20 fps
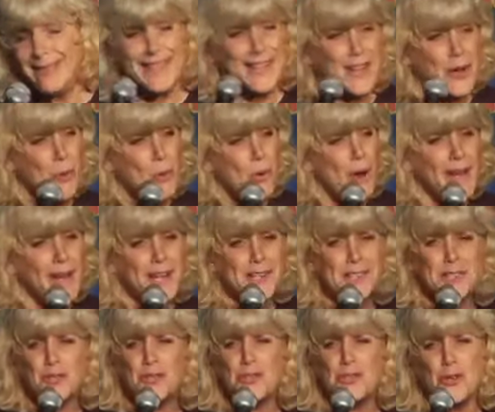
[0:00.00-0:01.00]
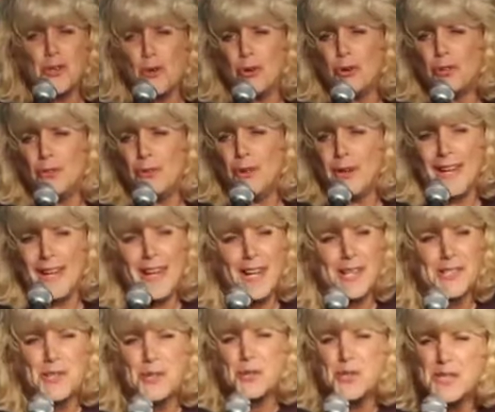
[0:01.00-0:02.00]
You know why? Because they're so good looking,
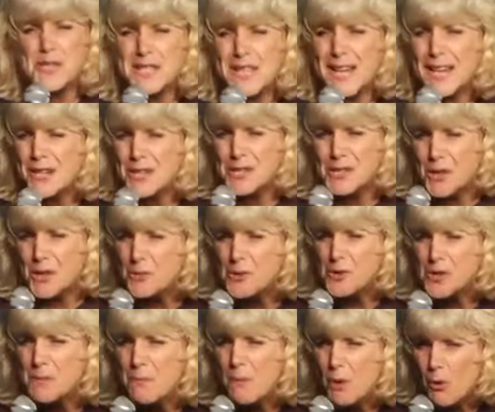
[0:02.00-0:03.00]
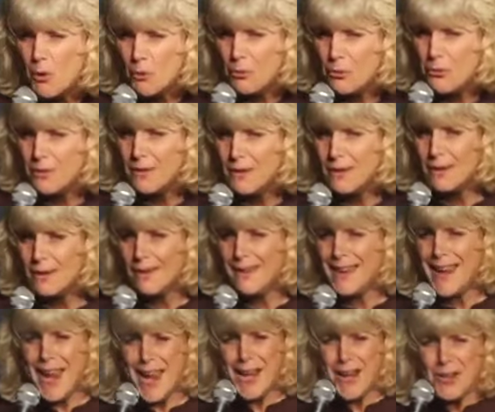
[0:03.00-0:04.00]
because their skin is so smooth.
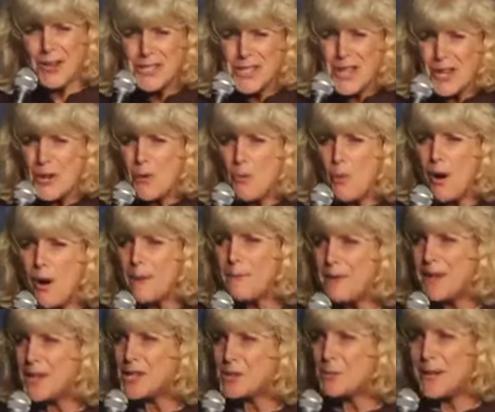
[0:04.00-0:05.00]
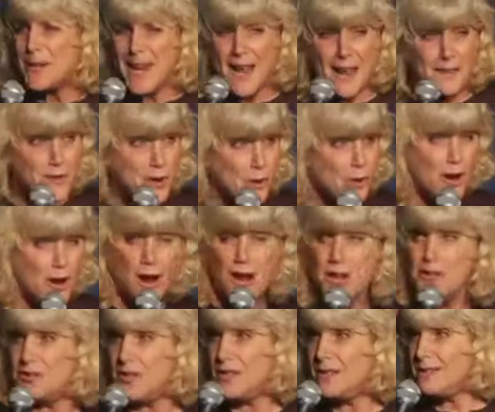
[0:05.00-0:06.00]
And I'll tell you why. Because when you have no
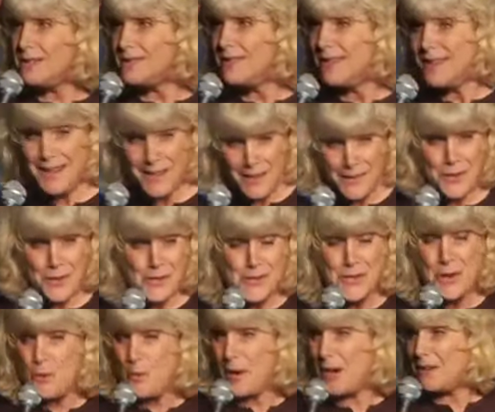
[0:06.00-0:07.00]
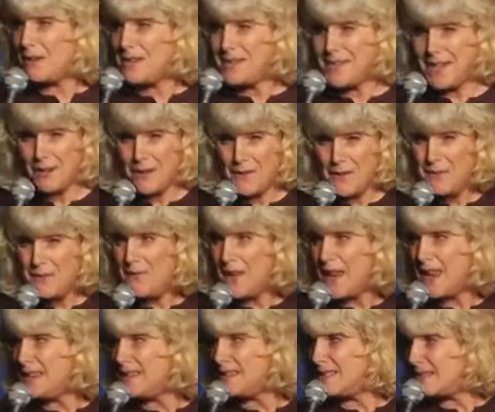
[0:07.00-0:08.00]
conscience, there's no wear and tear on the
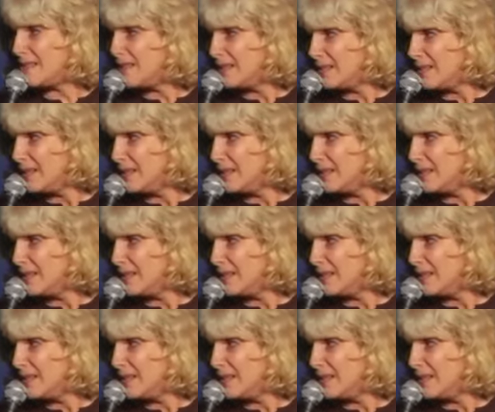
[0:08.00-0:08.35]
face.